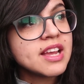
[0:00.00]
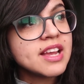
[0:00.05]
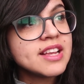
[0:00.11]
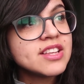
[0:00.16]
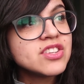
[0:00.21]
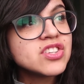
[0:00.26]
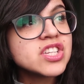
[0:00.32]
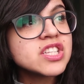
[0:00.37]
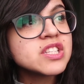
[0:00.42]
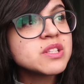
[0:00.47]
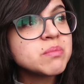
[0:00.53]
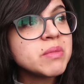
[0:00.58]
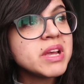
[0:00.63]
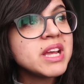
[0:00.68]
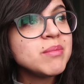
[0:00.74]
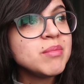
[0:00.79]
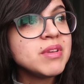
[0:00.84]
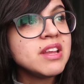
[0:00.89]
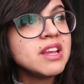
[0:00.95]
it just
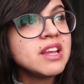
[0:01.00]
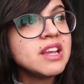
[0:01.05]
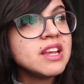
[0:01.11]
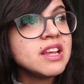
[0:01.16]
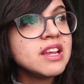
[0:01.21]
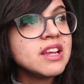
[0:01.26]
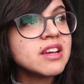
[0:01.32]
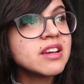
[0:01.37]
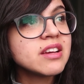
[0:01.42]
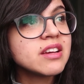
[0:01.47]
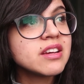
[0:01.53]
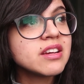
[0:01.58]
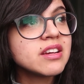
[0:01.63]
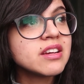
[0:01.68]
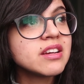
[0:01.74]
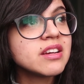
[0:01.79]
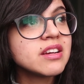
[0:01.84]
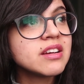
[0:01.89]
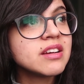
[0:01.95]
made me,
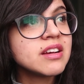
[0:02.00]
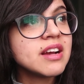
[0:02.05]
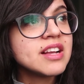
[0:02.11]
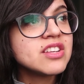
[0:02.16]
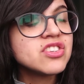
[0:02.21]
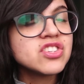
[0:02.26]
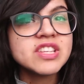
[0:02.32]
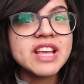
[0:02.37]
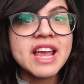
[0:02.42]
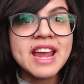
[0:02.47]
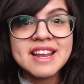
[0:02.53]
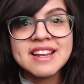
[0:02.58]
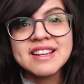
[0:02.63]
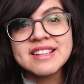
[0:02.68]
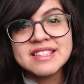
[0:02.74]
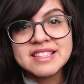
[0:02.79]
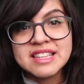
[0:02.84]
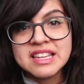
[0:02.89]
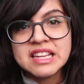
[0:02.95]
I just
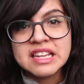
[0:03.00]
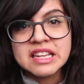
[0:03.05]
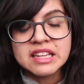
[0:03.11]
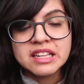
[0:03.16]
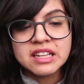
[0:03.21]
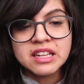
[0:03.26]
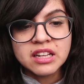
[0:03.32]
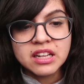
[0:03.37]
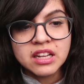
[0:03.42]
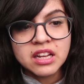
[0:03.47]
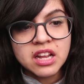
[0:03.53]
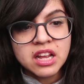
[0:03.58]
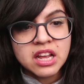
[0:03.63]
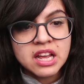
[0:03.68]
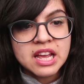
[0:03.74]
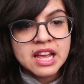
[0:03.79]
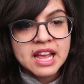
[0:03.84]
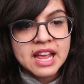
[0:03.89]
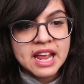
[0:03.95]
hated seeing it.
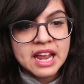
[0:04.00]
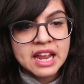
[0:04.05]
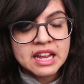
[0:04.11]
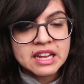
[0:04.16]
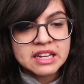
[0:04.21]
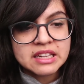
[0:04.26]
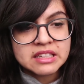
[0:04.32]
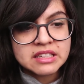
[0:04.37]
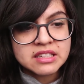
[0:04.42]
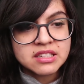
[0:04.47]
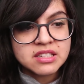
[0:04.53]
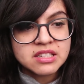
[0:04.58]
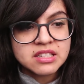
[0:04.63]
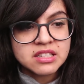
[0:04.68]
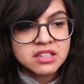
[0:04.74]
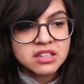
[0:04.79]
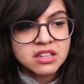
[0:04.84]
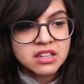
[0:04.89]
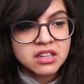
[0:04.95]

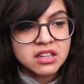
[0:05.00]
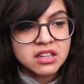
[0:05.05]
And